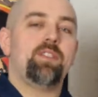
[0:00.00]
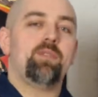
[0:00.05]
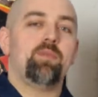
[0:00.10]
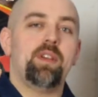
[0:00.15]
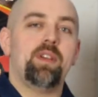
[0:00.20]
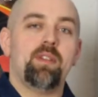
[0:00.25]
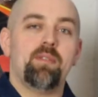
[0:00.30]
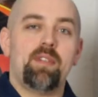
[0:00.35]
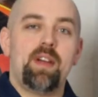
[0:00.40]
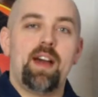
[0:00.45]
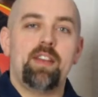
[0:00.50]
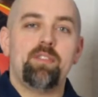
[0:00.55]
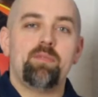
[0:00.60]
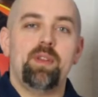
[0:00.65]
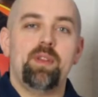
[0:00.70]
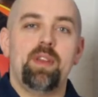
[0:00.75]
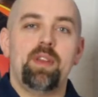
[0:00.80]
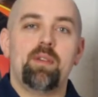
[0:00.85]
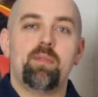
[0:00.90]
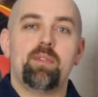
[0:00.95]
week of last
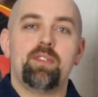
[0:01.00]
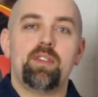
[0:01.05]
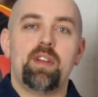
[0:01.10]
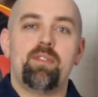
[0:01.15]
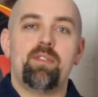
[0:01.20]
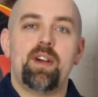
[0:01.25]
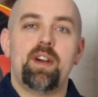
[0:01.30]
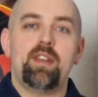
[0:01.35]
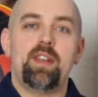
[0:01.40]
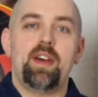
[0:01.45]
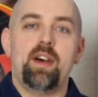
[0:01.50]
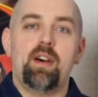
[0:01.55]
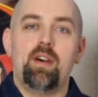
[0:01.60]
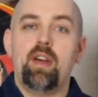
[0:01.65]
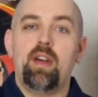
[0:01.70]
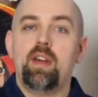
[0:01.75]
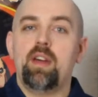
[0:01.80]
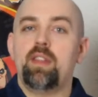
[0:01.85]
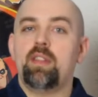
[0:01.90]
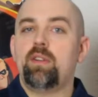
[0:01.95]
week, which I found out,
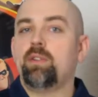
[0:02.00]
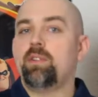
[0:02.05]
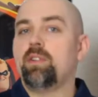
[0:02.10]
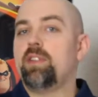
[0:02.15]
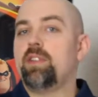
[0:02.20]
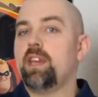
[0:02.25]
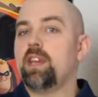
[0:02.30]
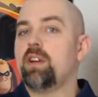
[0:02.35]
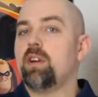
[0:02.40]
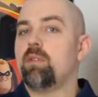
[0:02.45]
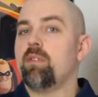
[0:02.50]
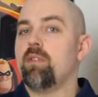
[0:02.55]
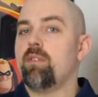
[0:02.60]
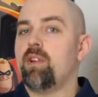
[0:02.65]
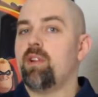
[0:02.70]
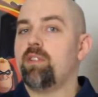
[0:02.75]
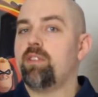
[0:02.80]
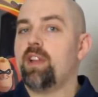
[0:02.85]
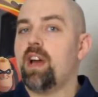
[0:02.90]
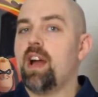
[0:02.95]
there was a thing called
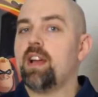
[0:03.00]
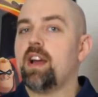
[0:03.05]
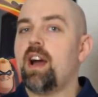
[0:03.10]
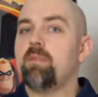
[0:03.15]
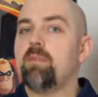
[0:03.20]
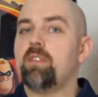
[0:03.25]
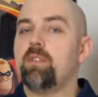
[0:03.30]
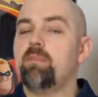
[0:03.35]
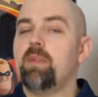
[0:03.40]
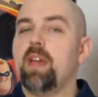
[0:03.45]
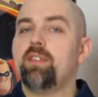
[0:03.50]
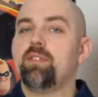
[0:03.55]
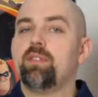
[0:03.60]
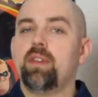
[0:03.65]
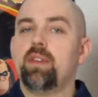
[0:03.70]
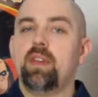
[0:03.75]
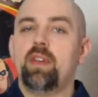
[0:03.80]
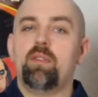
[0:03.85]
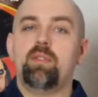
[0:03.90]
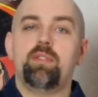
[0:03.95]
reverse stock option.
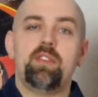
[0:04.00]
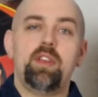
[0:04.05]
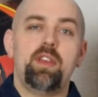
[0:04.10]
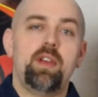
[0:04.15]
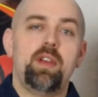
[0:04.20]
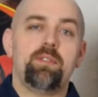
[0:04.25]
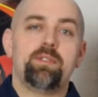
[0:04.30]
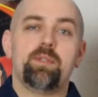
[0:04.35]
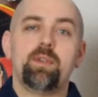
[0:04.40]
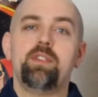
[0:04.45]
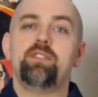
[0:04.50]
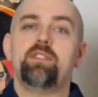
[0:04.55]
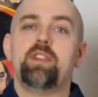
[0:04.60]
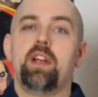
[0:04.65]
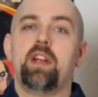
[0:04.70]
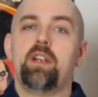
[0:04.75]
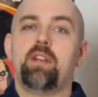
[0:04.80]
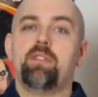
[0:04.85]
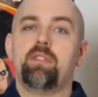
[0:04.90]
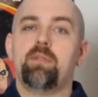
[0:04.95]
Basically, it would say you have 3
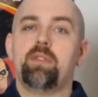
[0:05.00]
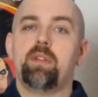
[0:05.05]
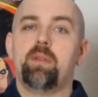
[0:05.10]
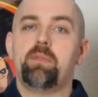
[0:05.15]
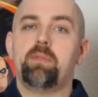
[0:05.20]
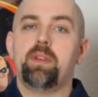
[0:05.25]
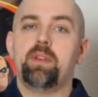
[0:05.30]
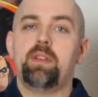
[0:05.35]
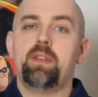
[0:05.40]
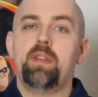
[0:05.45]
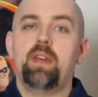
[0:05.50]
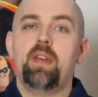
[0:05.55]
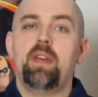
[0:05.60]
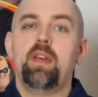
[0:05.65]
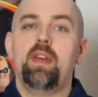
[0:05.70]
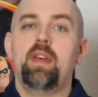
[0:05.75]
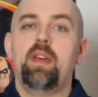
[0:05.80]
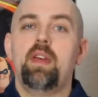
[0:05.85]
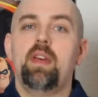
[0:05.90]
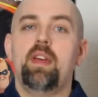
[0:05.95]
shares of something.
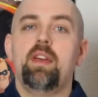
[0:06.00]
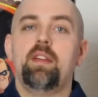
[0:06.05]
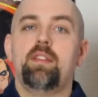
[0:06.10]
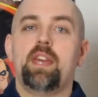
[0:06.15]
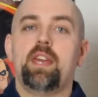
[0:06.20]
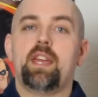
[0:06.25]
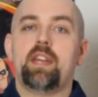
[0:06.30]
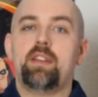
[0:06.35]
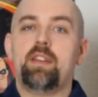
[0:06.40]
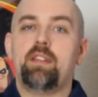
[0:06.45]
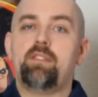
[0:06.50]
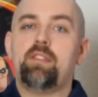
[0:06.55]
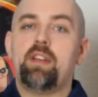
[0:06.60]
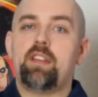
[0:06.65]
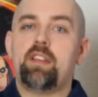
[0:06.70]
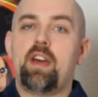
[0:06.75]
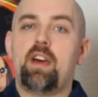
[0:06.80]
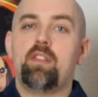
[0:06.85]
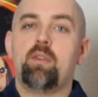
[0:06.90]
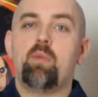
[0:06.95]
They condense
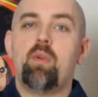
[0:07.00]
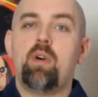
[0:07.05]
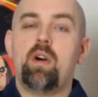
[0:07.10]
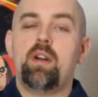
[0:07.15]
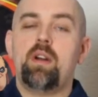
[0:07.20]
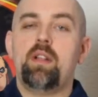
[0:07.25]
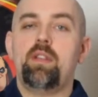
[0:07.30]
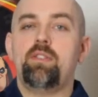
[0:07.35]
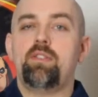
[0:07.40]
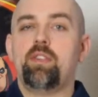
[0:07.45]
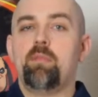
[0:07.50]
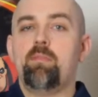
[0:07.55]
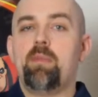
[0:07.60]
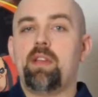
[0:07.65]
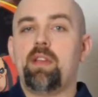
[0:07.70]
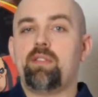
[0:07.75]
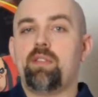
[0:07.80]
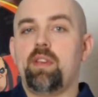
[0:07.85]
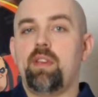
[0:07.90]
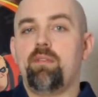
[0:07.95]
that down to 1, so it
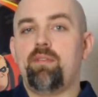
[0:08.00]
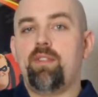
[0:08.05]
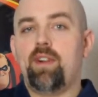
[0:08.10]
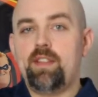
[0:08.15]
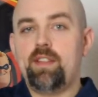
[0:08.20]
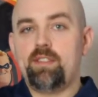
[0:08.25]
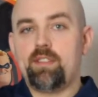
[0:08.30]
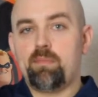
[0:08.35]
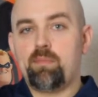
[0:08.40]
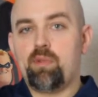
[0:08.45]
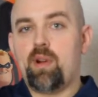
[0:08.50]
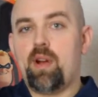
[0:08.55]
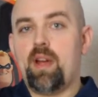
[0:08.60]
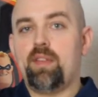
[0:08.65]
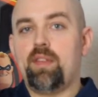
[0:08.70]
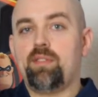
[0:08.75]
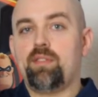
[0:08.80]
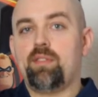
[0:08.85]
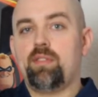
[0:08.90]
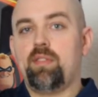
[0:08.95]
basically inflates the
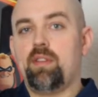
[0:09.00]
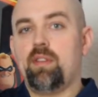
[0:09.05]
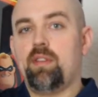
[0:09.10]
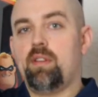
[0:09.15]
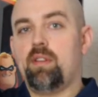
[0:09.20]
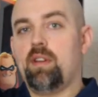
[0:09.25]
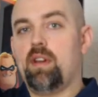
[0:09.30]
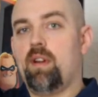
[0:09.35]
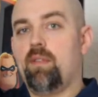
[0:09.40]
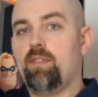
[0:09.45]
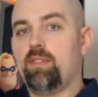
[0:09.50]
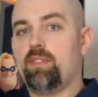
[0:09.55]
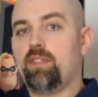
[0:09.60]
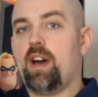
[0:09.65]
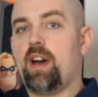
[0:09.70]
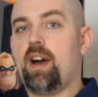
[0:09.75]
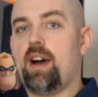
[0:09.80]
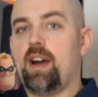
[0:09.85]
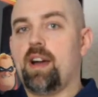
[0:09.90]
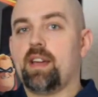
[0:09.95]
price of the
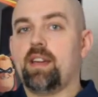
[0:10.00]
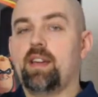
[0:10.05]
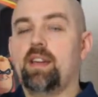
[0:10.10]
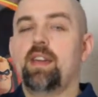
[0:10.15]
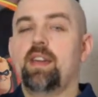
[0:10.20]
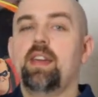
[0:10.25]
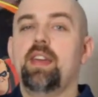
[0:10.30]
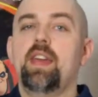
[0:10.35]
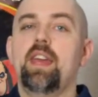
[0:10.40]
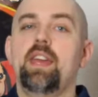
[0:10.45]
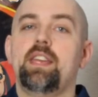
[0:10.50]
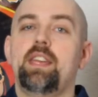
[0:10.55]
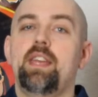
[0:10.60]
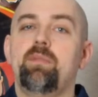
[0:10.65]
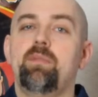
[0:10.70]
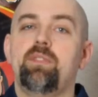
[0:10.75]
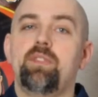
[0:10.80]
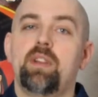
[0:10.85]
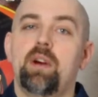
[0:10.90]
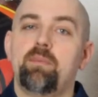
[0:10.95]
stock and
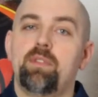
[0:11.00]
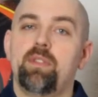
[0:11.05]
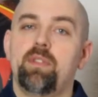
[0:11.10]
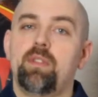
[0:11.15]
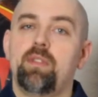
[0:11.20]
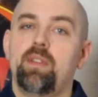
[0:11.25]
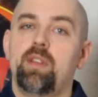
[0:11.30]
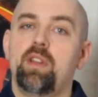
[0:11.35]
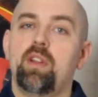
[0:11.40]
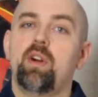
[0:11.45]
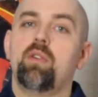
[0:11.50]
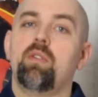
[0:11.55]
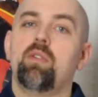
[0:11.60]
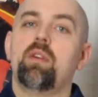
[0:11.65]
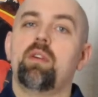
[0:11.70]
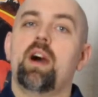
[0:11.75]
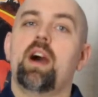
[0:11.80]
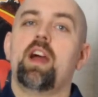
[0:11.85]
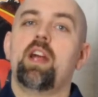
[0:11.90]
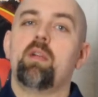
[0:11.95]
keeps it up to, you know,
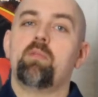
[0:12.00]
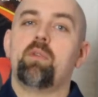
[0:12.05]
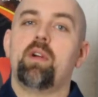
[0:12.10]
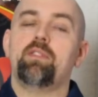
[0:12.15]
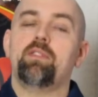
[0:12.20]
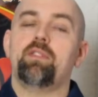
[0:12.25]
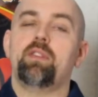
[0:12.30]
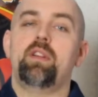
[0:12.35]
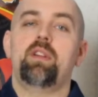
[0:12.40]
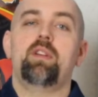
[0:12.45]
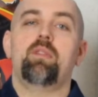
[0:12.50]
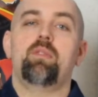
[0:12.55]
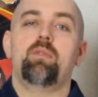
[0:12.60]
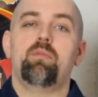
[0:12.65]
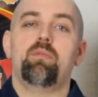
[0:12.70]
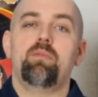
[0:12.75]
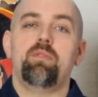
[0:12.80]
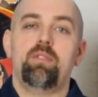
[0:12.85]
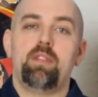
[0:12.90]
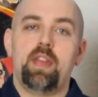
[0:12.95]
a higher price so they
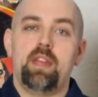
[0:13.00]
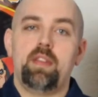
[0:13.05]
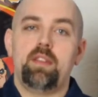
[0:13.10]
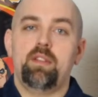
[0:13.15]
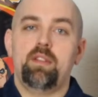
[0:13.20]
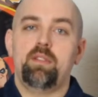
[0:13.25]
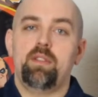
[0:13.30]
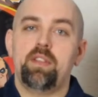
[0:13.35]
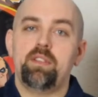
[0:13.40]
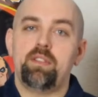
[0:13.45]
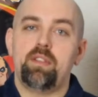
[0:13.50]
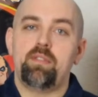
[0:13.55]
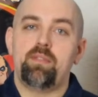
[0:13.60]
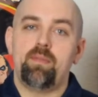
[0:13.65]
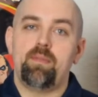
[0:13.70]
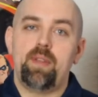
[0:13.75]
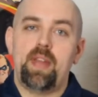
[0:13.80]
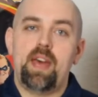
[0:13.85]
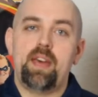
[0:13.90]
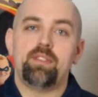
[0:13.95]
don't get delisted
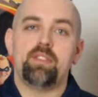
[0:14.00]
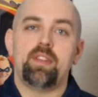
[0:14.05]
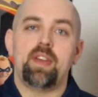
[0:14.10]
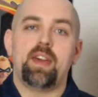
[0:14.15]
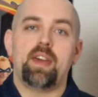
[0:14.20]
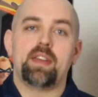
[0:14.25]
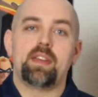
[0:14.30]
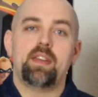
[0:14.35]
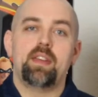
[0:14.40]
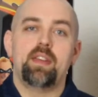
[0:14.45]
from NASDAQ.